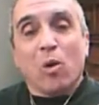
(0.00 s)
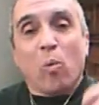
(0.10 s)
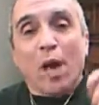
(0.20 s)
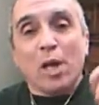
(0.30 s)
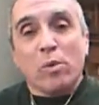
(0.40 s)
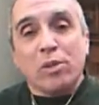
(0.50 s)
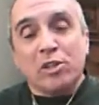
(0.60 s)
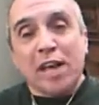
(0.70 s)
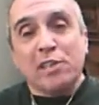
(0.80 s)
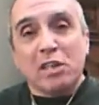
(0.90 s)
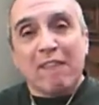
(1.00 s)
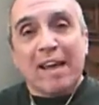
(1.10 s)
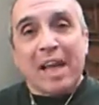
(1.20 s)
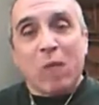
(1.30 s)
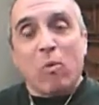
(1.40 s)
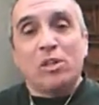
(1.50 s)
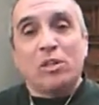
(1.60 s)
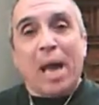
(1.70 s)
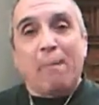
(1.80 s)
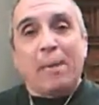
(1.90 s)
While you were chasing around that one
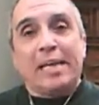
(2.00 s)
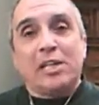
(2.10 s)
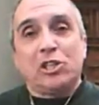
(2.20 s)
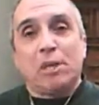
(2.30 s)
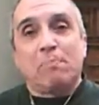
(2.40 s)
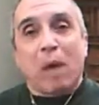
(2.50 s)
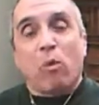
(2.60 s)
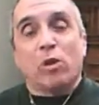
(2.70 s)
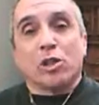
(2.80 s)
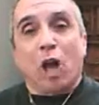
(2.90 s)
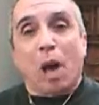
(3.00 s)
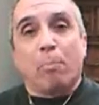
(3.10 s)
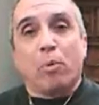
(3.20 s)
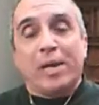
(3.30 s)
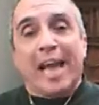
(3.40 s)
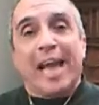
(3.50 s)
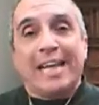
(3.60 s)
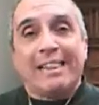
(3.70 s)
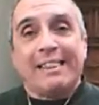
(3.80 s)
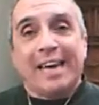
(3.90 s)
Japanese ship that wasn't harpooning
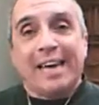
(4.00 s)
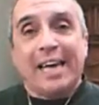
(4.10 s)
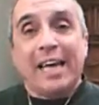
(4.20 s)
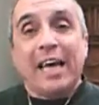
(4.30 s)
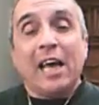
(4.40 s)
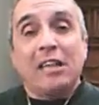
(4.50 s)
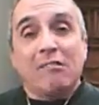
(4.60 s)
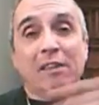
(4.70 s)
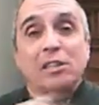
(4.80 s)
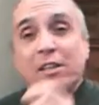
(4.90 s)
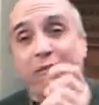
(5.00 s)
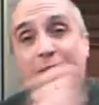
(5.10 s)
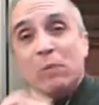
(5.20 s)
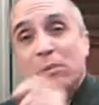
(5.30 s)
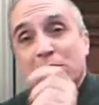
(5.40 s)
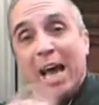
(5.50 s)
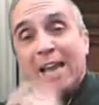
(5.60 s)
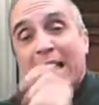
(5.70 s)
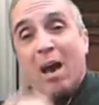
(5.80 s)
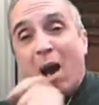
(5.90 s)
anything, and the rest of the fleet was
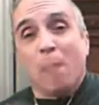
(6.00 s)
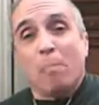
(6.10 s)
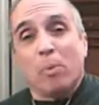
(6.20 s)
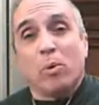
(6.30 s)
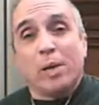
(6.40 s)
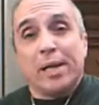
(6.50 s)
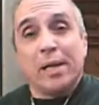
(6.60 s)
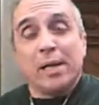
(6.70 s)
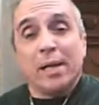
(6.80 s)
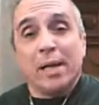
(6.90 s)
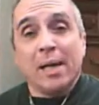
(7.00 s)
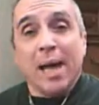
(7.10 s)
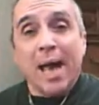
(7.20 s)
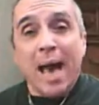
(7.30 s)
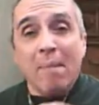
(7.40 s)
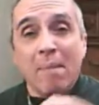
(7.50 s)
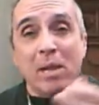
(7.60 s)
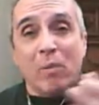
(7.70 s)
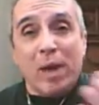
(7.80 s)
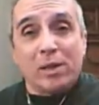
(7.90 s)
out there harpooning, how
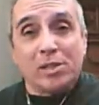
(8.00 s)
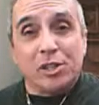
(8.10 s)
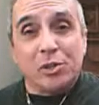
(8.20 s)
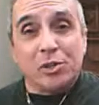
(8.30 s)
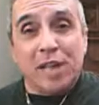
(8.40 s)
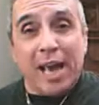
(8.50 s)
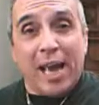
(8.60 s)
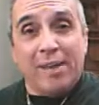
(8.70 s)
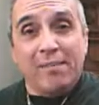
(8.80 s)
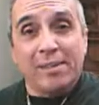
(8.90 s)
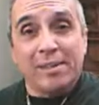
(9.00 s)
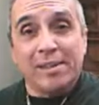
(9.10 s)
many whales did you save?